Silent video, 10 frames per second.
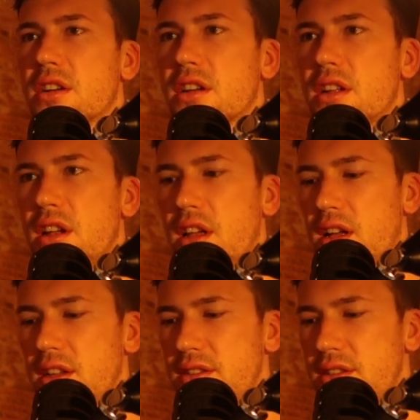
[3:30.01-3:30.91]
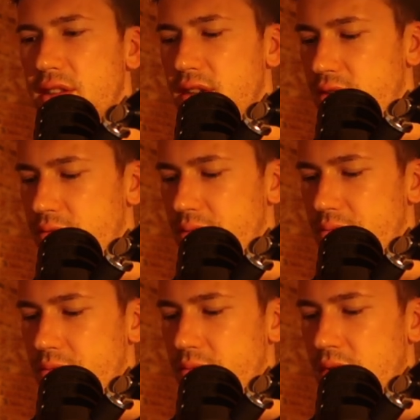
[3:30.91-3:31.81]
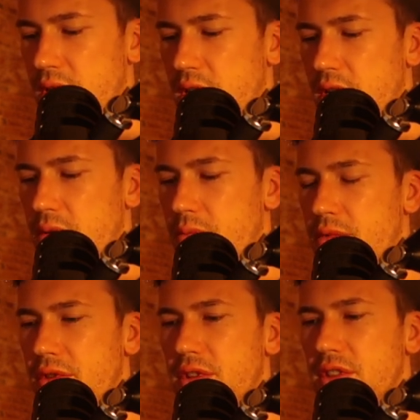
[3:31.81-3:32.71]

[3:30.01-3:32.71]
class, and we put